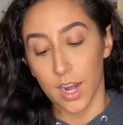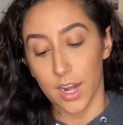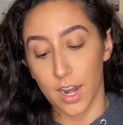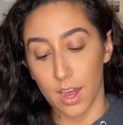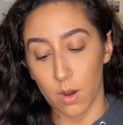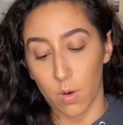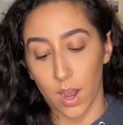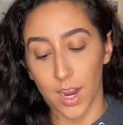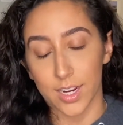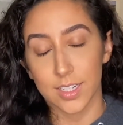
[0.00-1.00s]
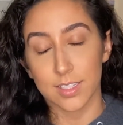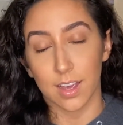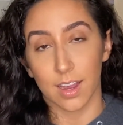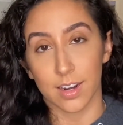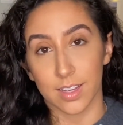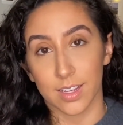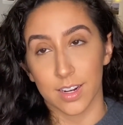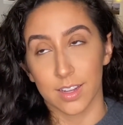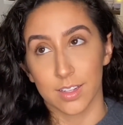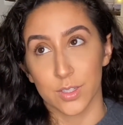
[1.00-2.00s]
Now I decided
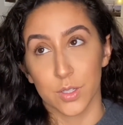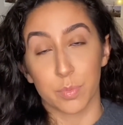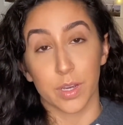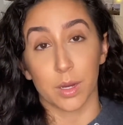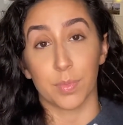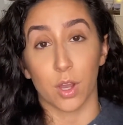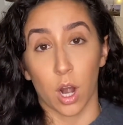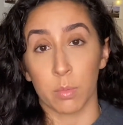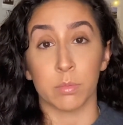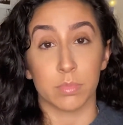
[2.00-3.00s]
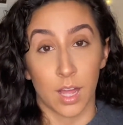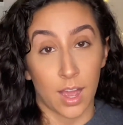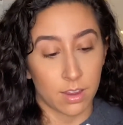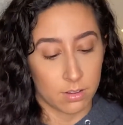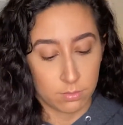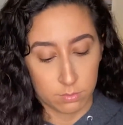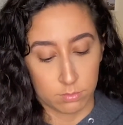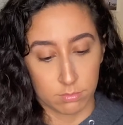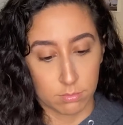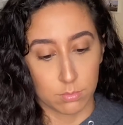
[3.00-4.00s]
to pick up the carbon black.
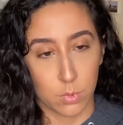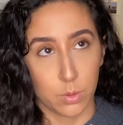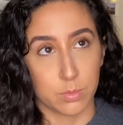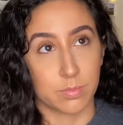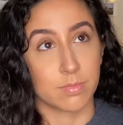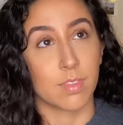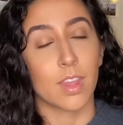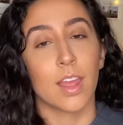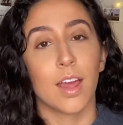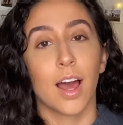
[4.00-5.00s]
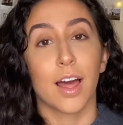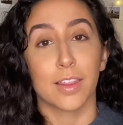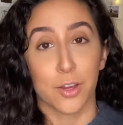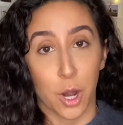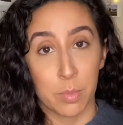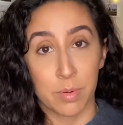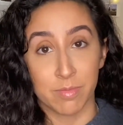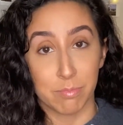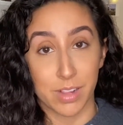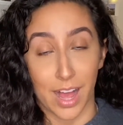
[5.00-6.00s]
Whoa. The
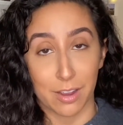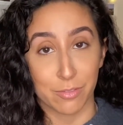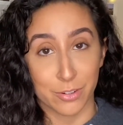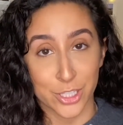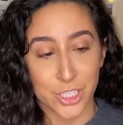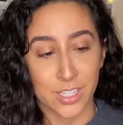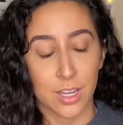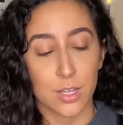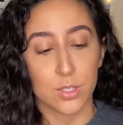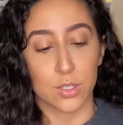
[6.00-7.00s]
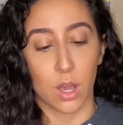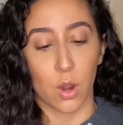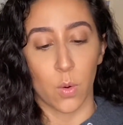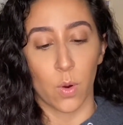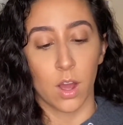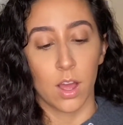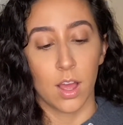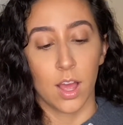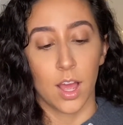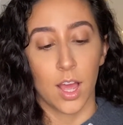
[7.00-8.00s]
carbon black version, so
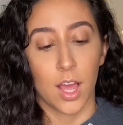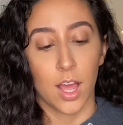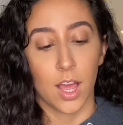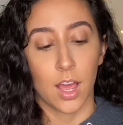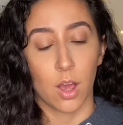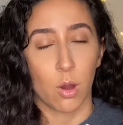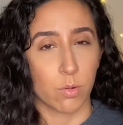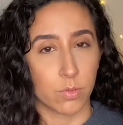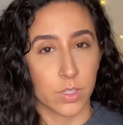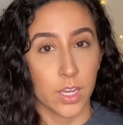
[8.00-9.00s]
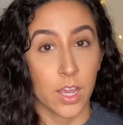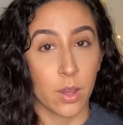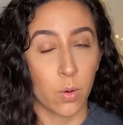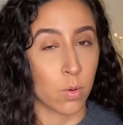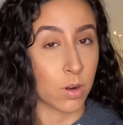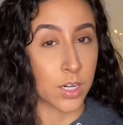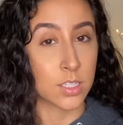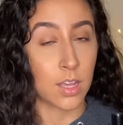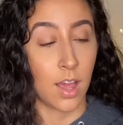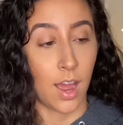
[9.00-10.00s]
hopefully it works
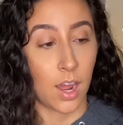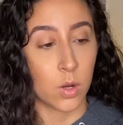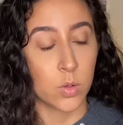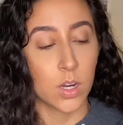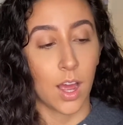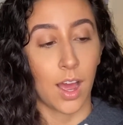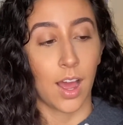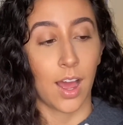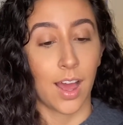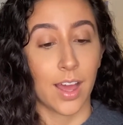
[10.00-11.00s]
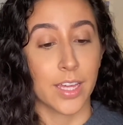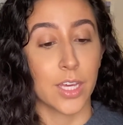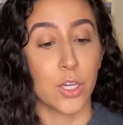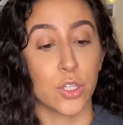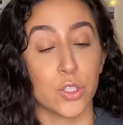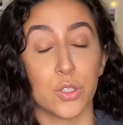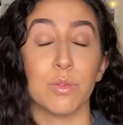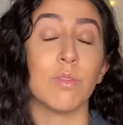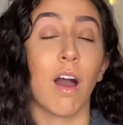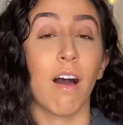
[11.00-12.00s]
out. I do
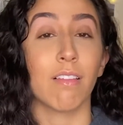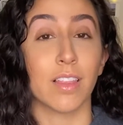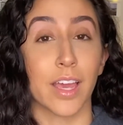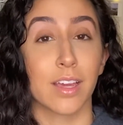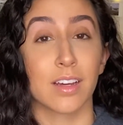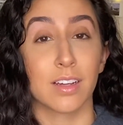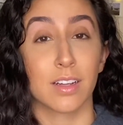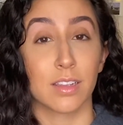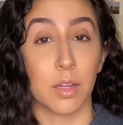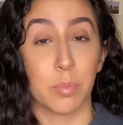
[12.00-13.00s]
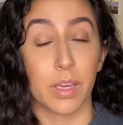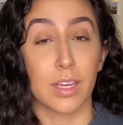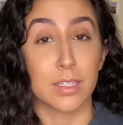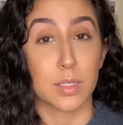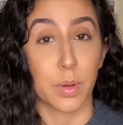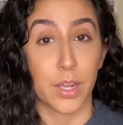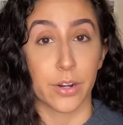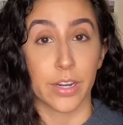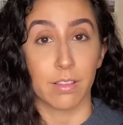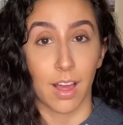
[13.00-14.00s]
not like clumpy
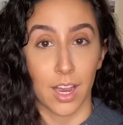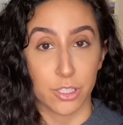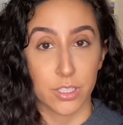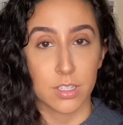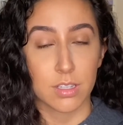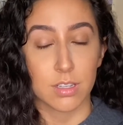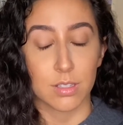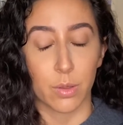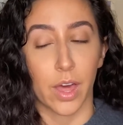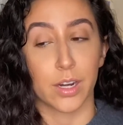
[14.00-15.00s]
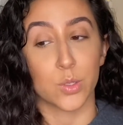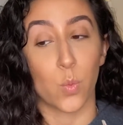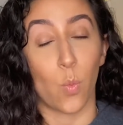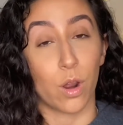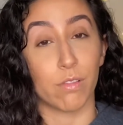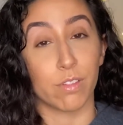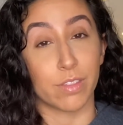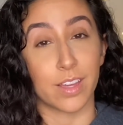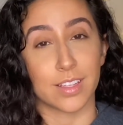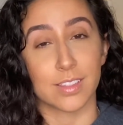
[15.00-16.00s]
spidery lashes, so that is one of the
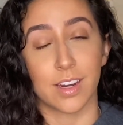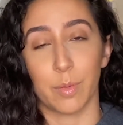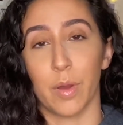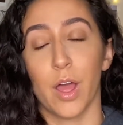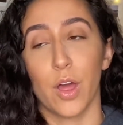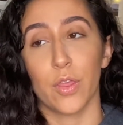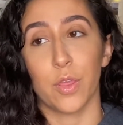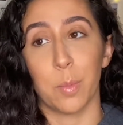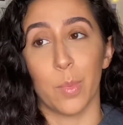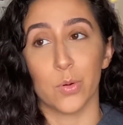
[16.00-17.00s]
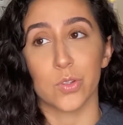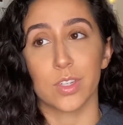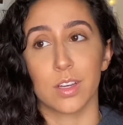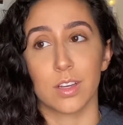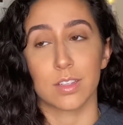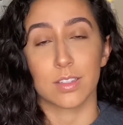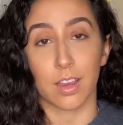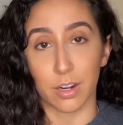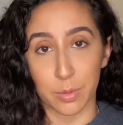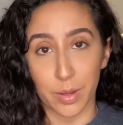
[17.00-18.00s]
things that I'm the most
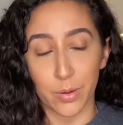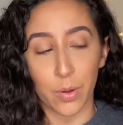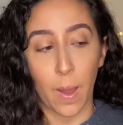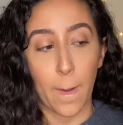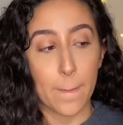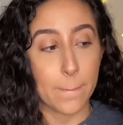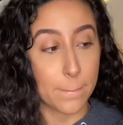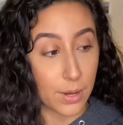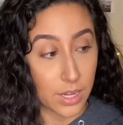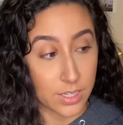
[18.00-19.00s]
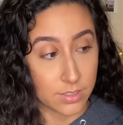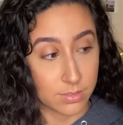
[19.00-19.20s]
scared about, but